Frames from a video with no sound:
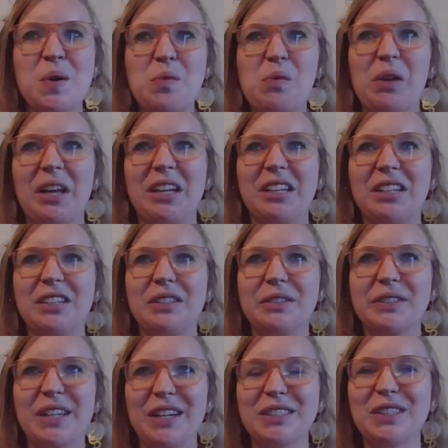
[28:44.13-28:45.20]
when you
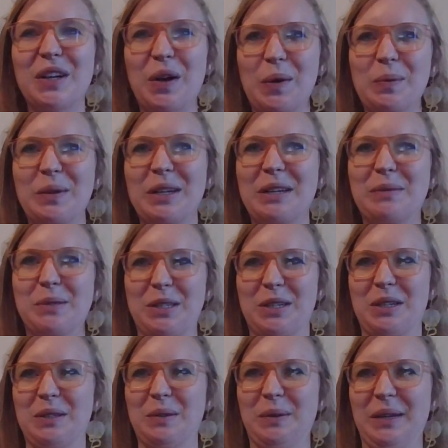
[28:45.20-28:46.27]
start to open up
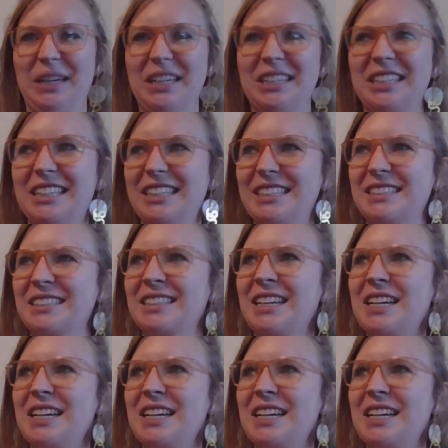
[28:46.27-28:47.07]
your awareness,